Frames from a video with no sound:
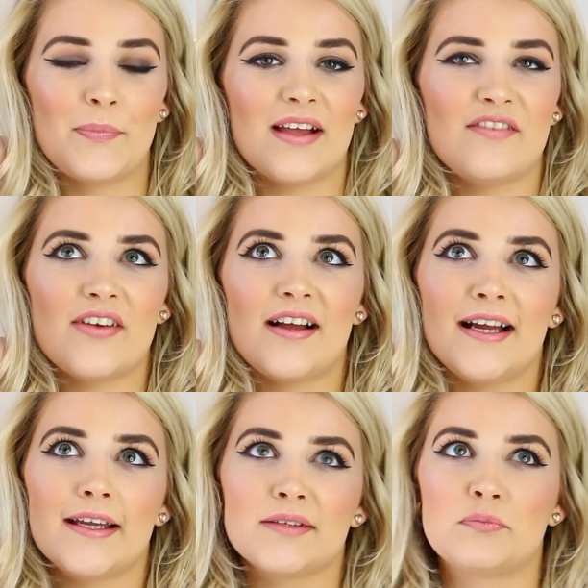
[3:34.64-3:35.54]
But if
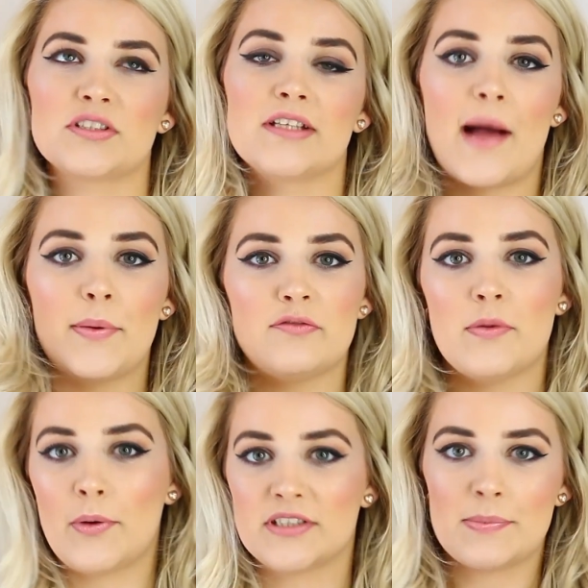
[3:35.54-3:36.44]
I wasn't happy with
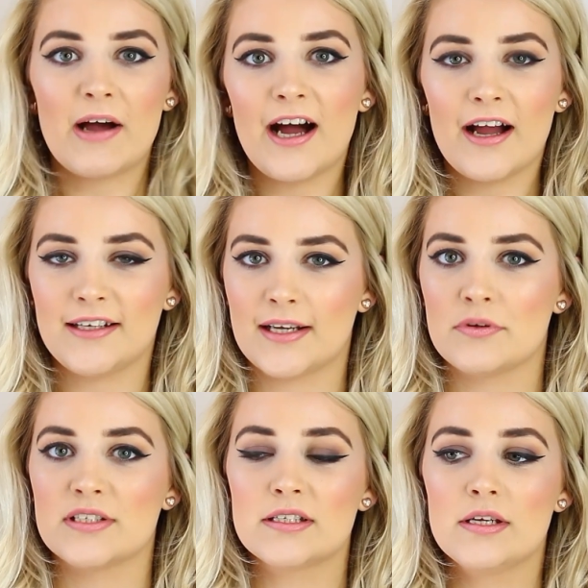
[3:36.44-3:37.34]
my body part and I
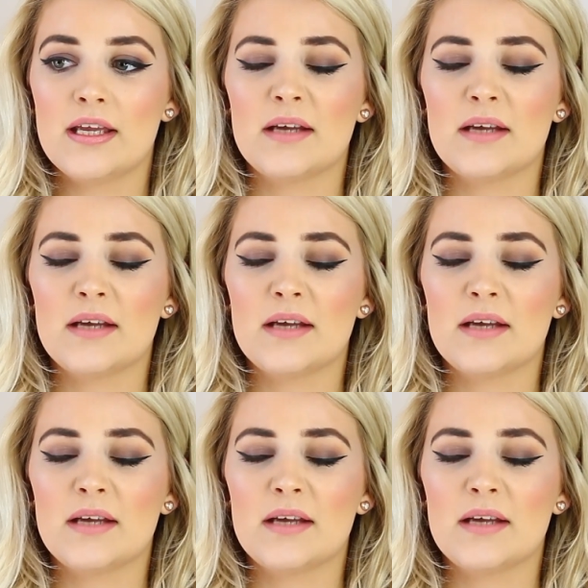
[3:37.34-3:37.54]
was,